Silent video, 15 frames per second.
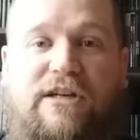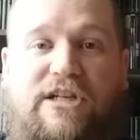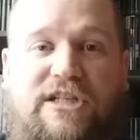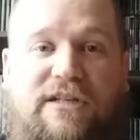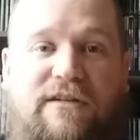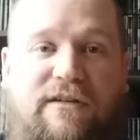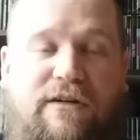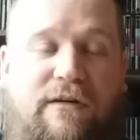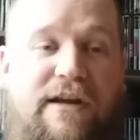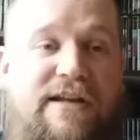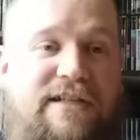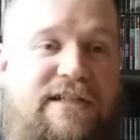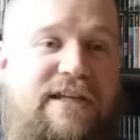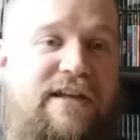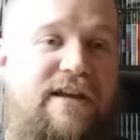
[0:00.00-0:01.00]
Just
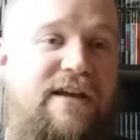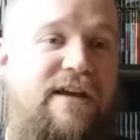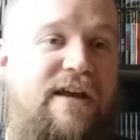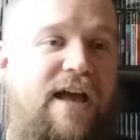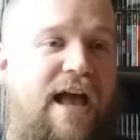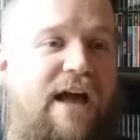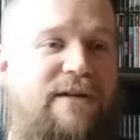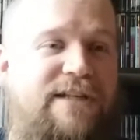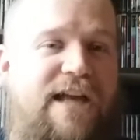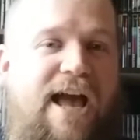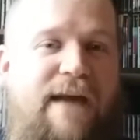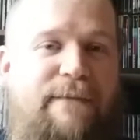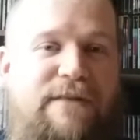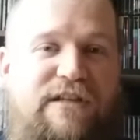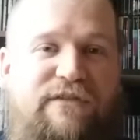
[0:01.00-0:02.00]
crazy how
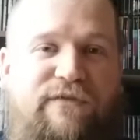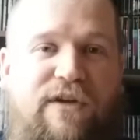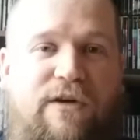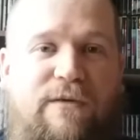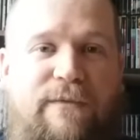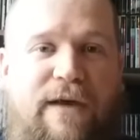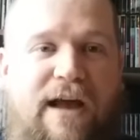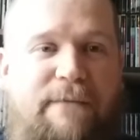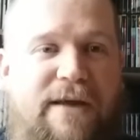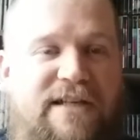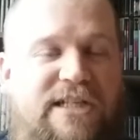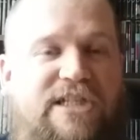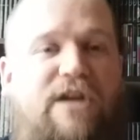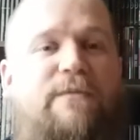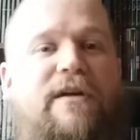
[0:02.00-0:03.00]
time has flown by. I made
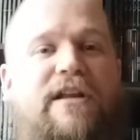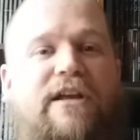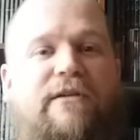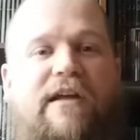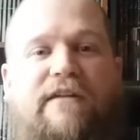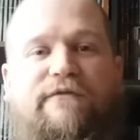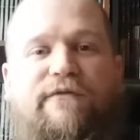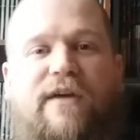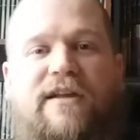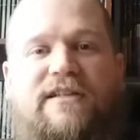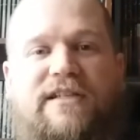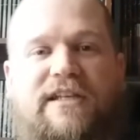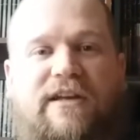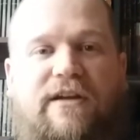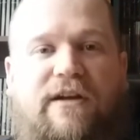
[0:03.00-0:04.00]
so many great friends
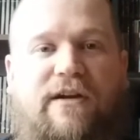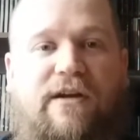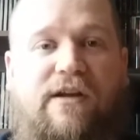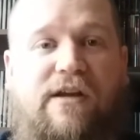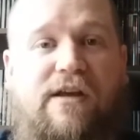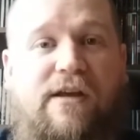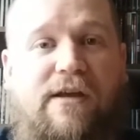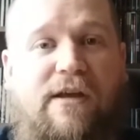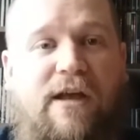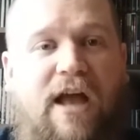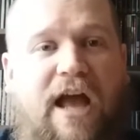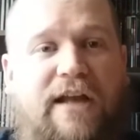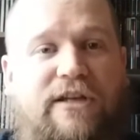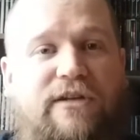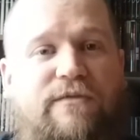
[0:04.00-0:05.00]
here.
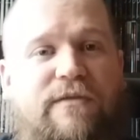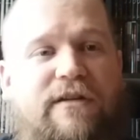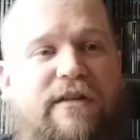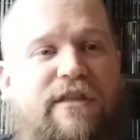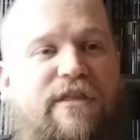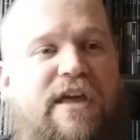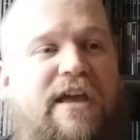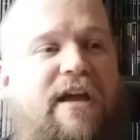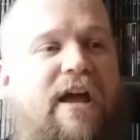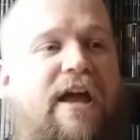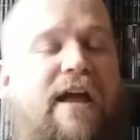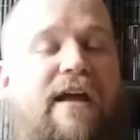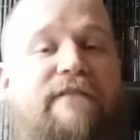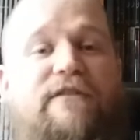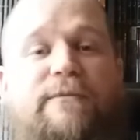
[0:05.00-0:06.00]
I do want to thank
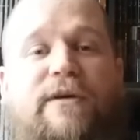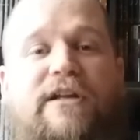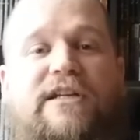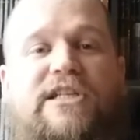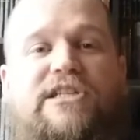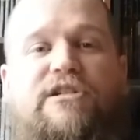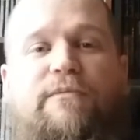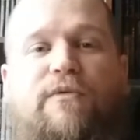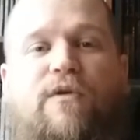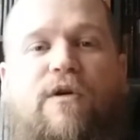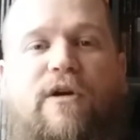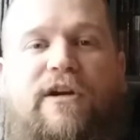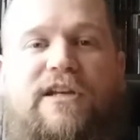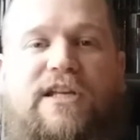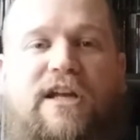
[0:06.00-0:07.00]
everybody's
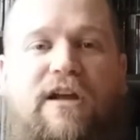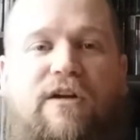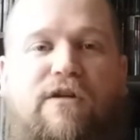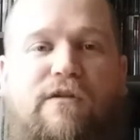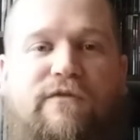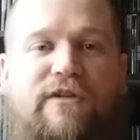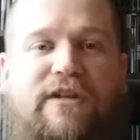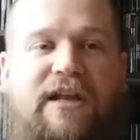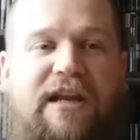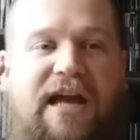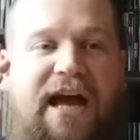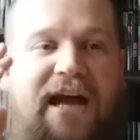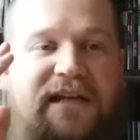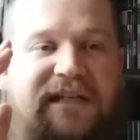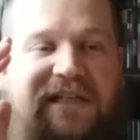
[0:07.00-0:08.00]
support over the
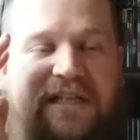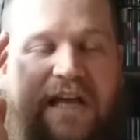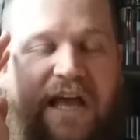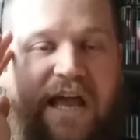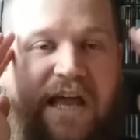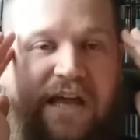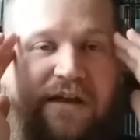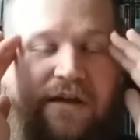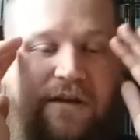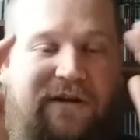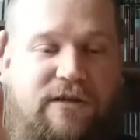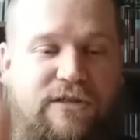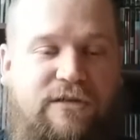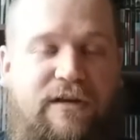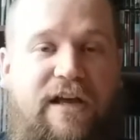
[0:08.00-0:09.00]
last eight
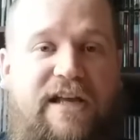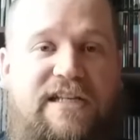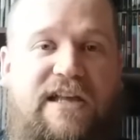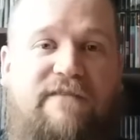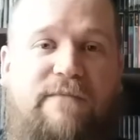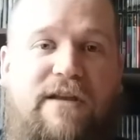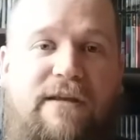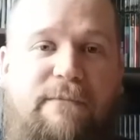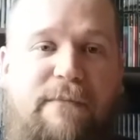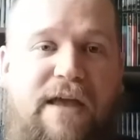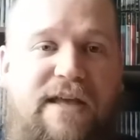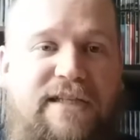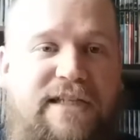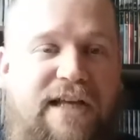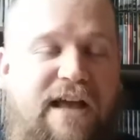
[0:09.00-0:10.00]
years. You guys have been
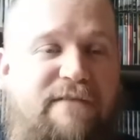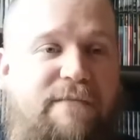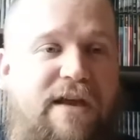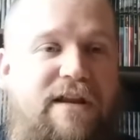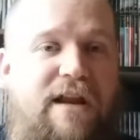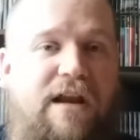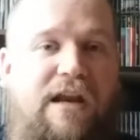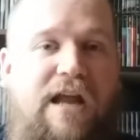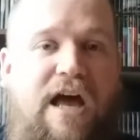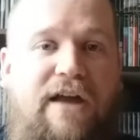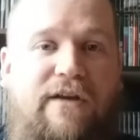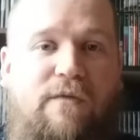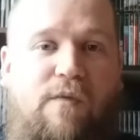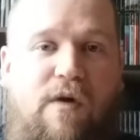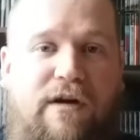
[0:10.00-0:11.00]
amazing. I've made a lot
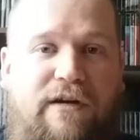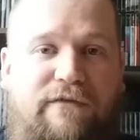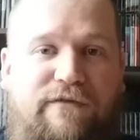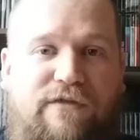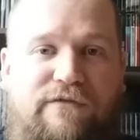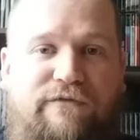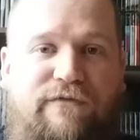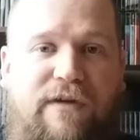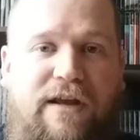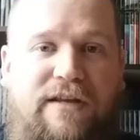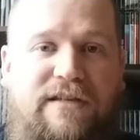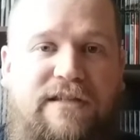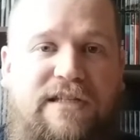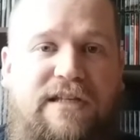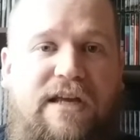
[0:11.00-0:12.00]
of wonderful
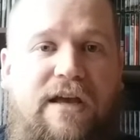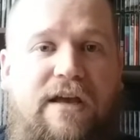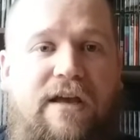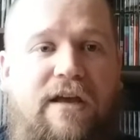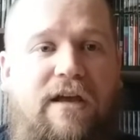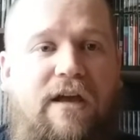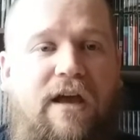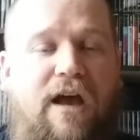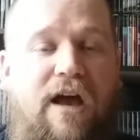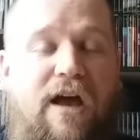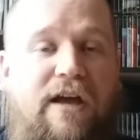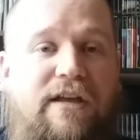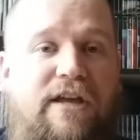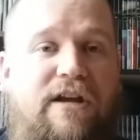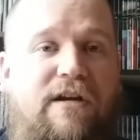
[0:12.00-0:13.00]
friends uh,
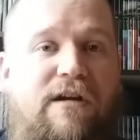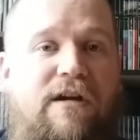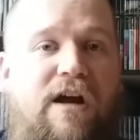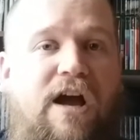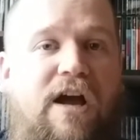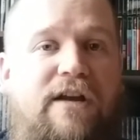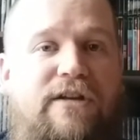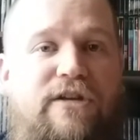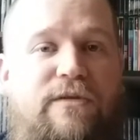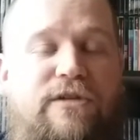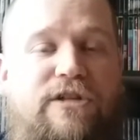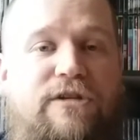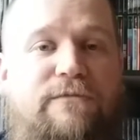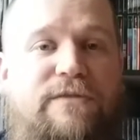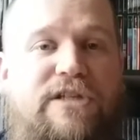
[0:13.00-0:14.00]
here on YouTube.